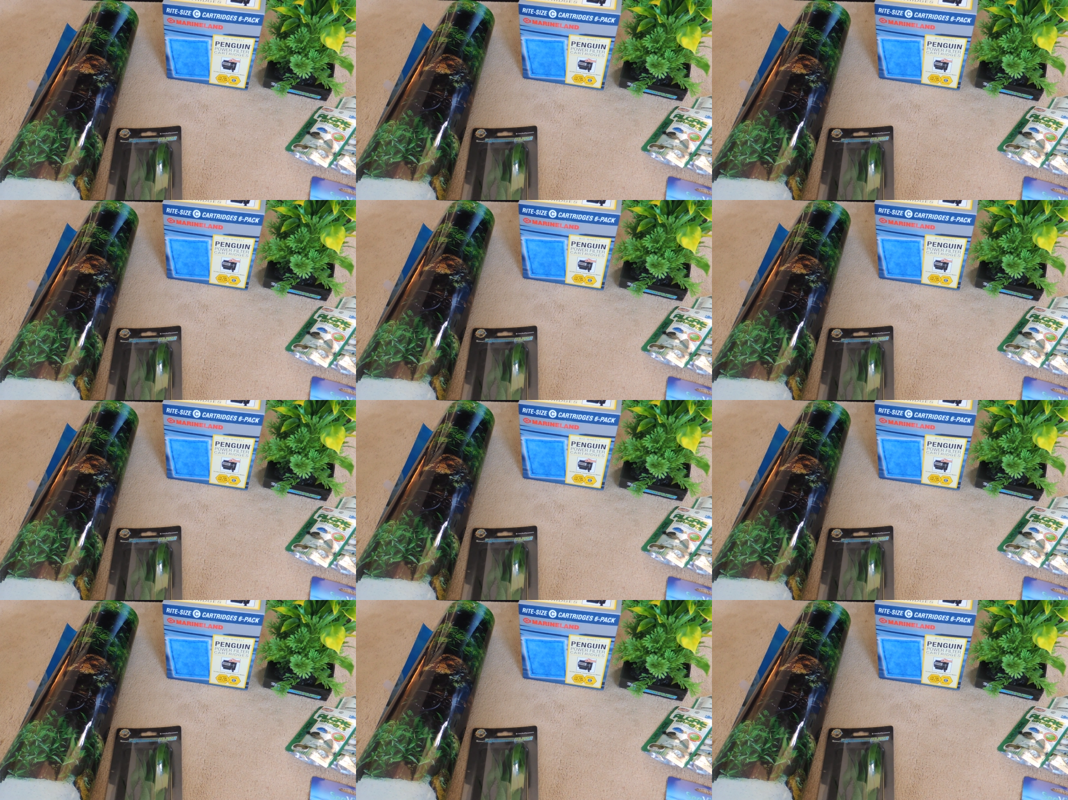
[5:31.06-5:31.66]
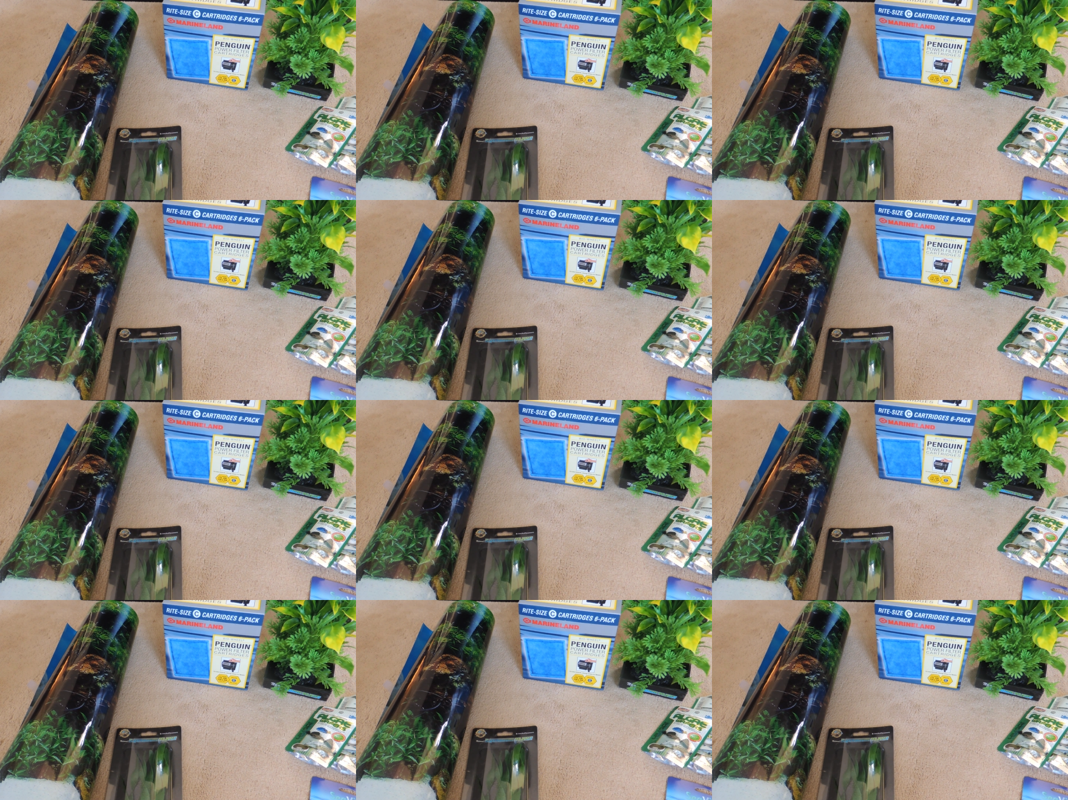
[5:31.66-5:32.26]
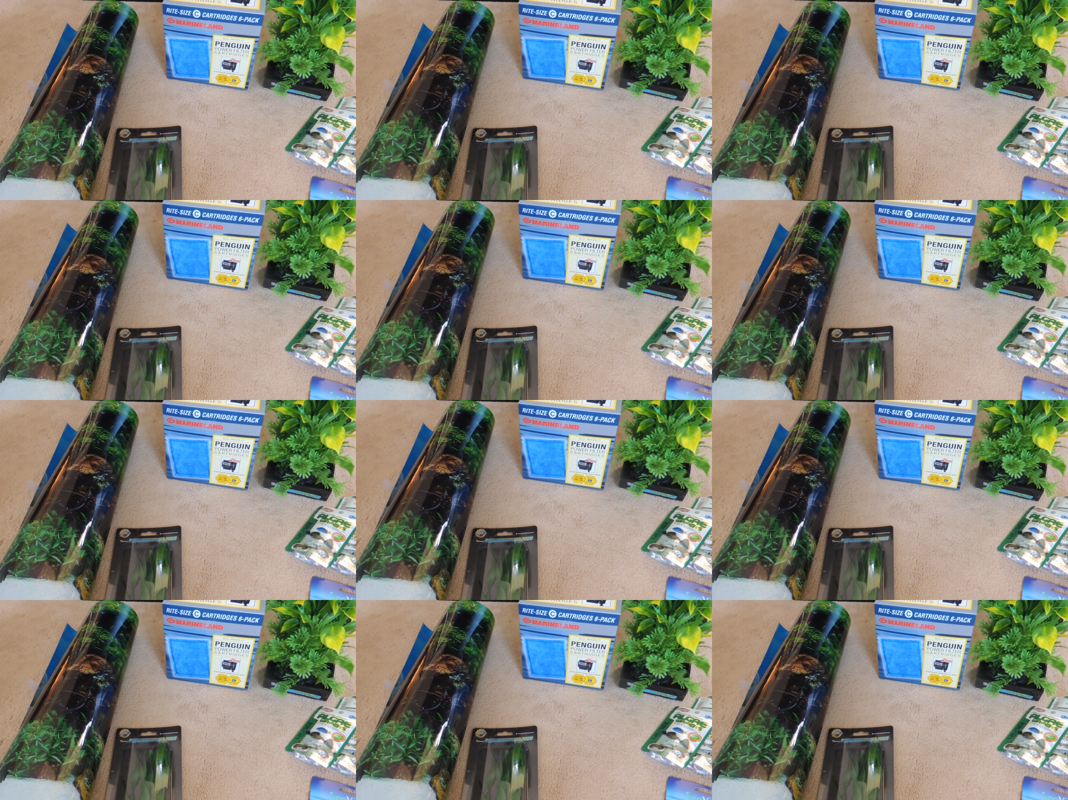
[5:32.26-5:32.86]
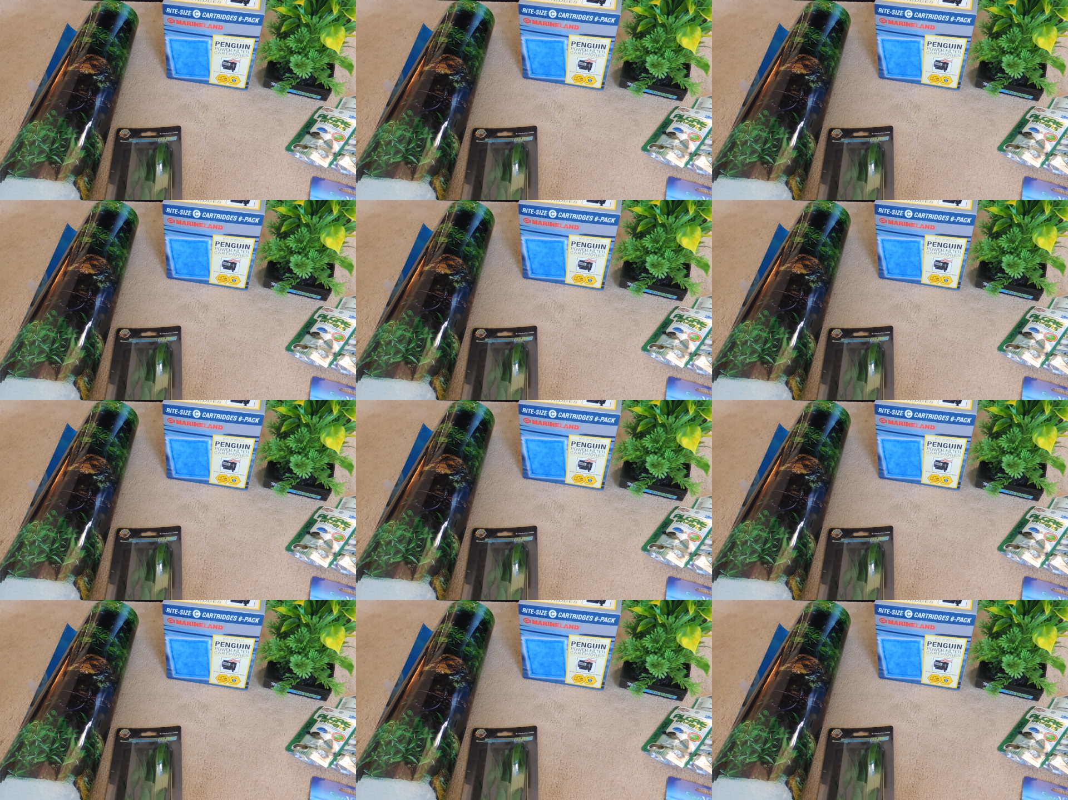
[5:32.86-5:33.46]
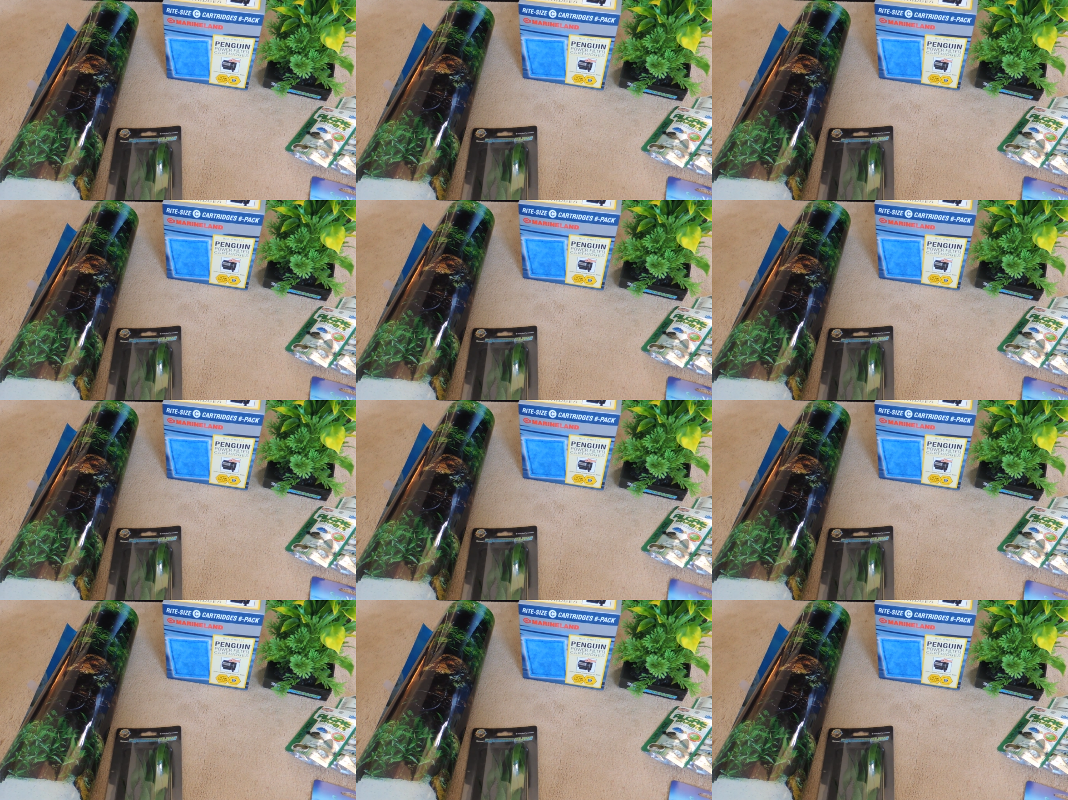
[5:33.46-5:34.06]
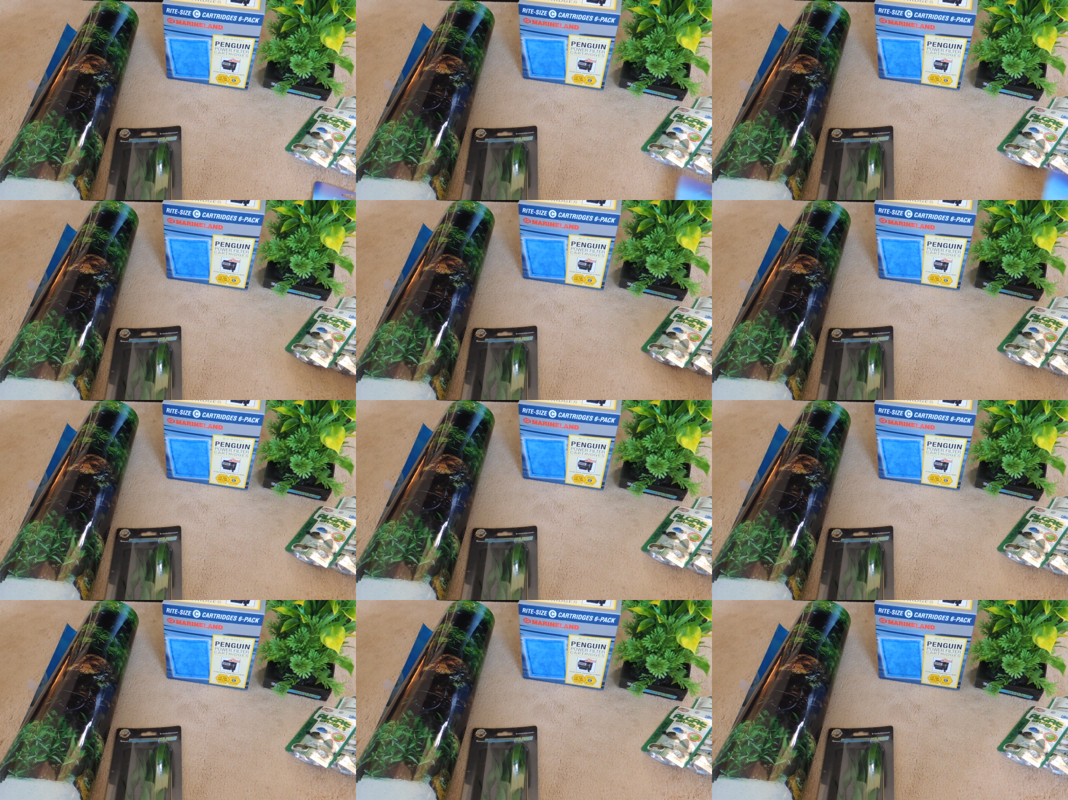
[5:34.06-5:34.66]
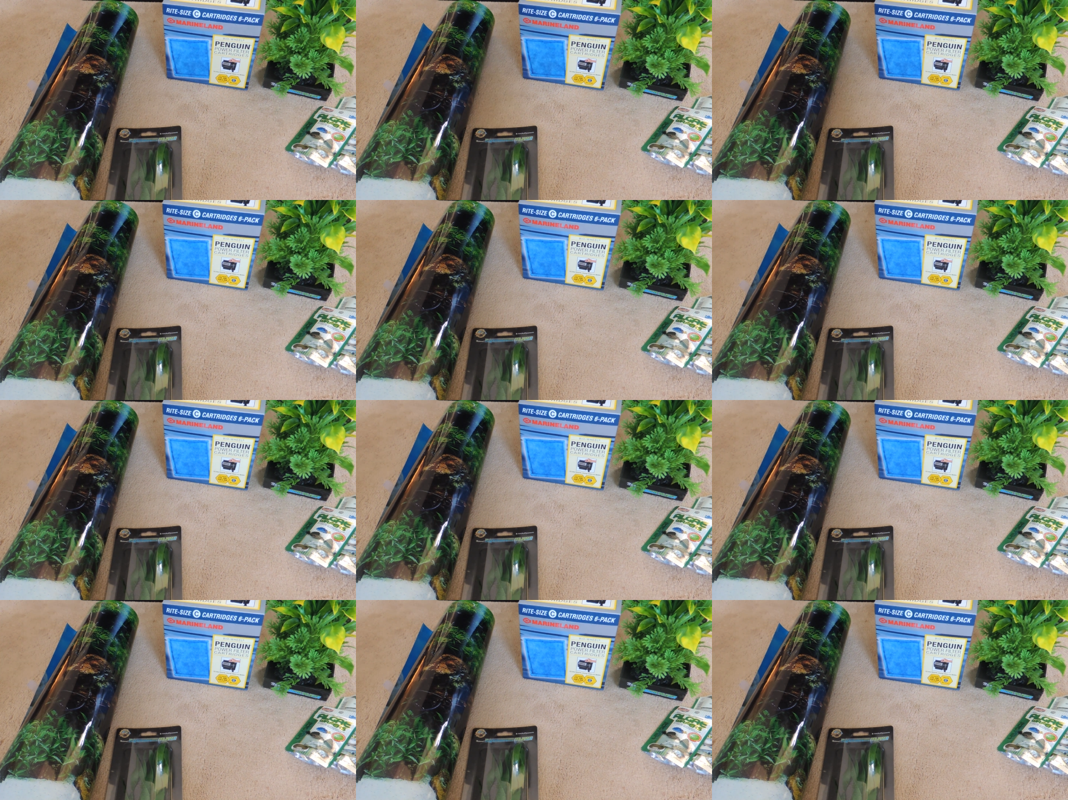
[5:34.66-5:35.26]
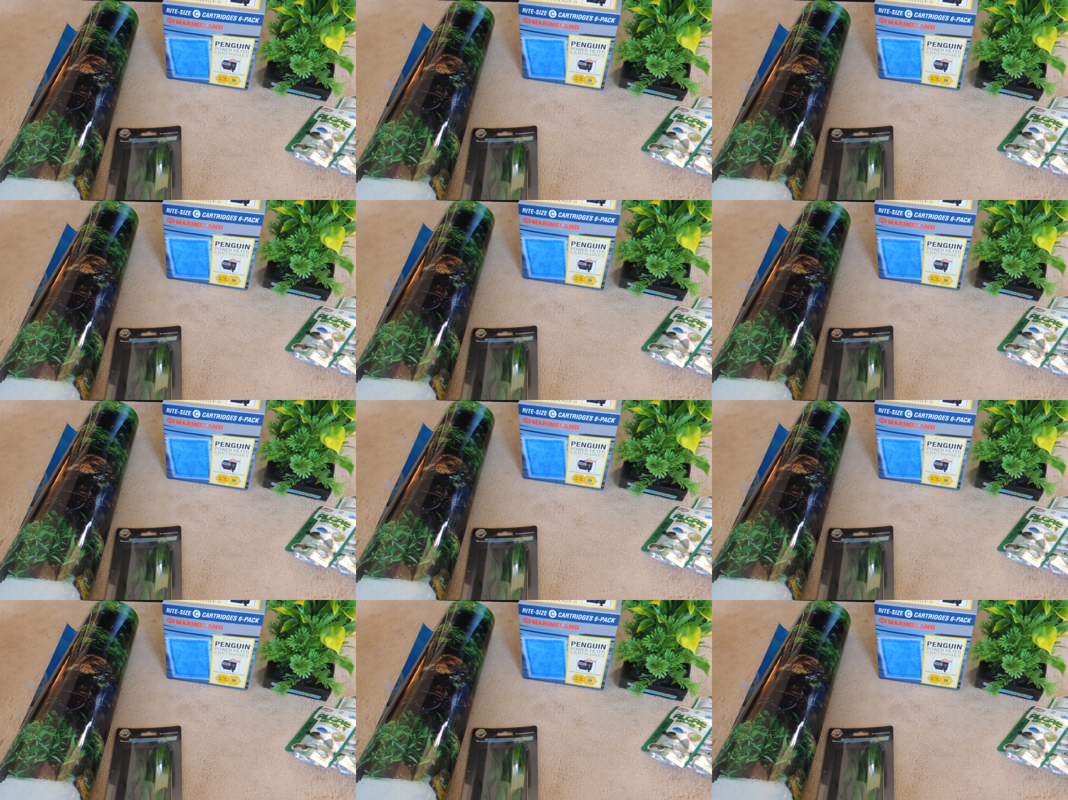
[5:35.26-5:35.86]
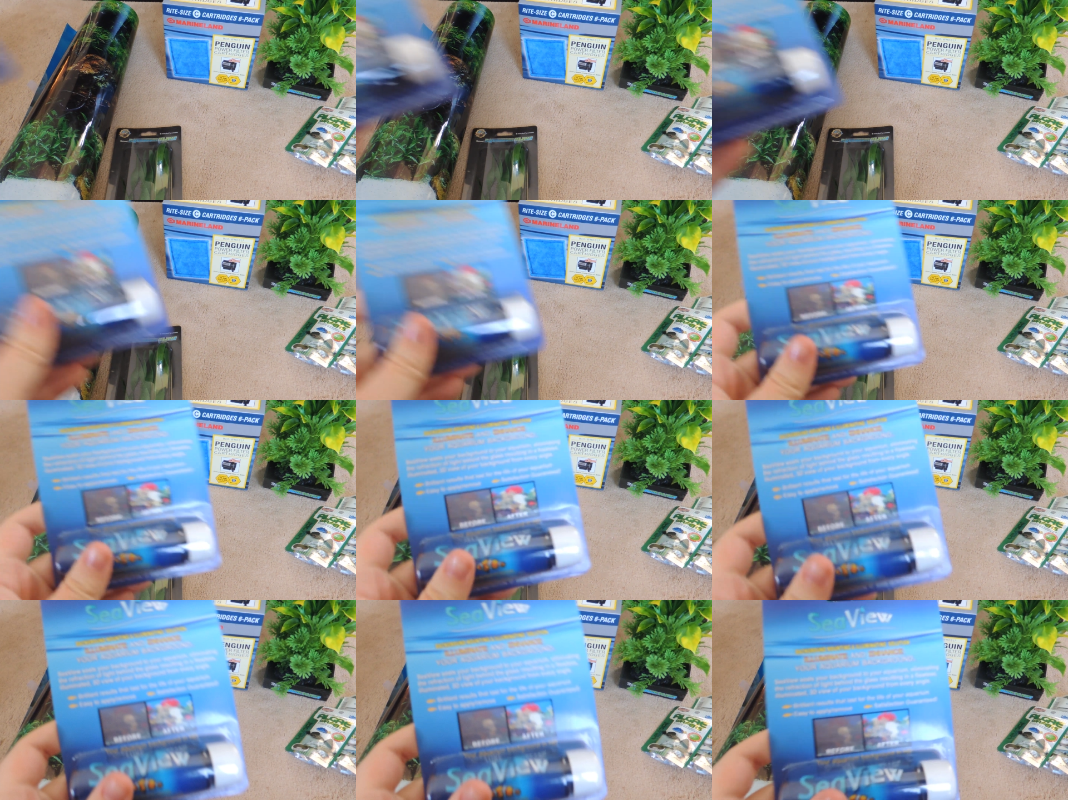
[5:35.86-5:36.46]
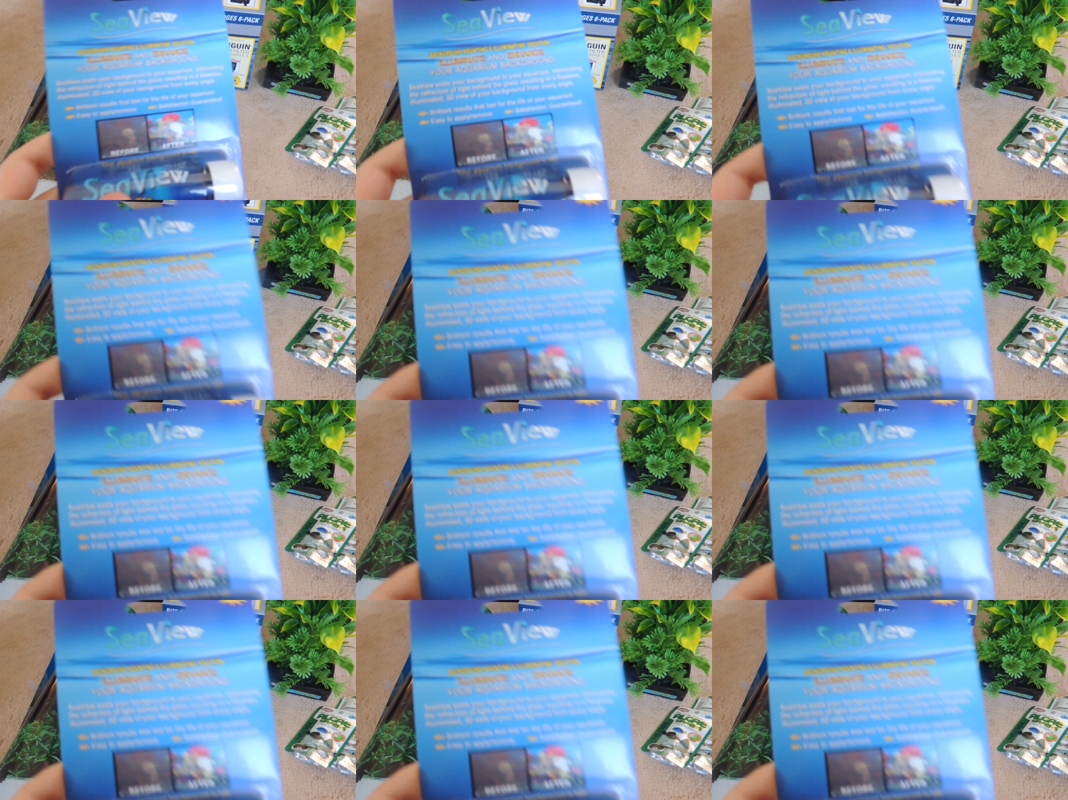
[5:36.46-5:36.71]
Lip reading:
Nobody's mouth can be seen.